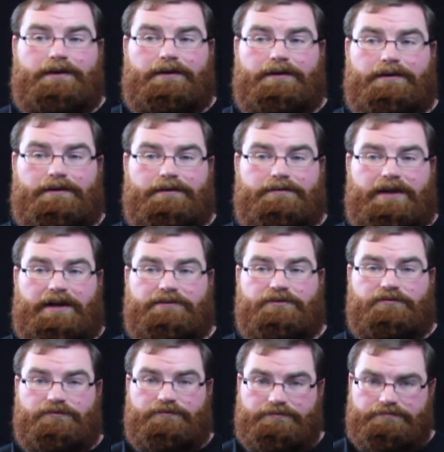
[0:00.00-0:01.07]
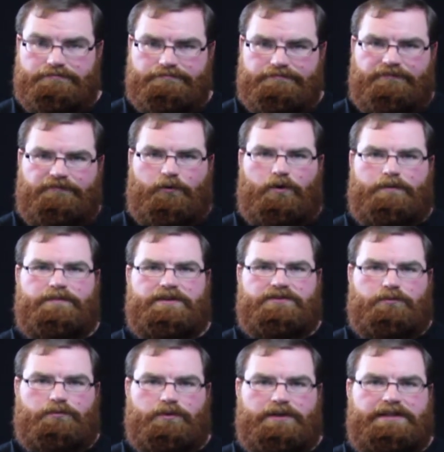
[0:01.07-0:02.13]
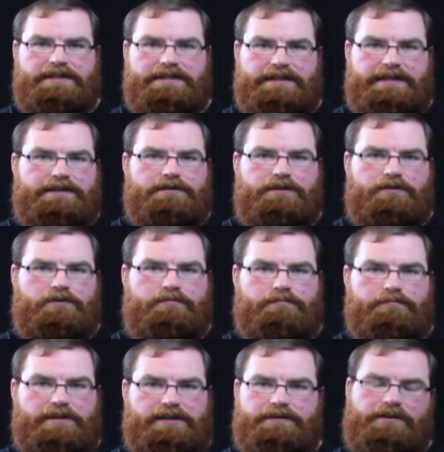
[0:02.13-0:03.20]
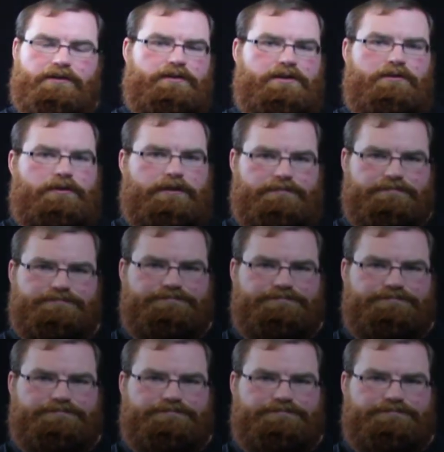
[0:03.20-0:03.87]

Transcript: kind of formed this really neat little military unit.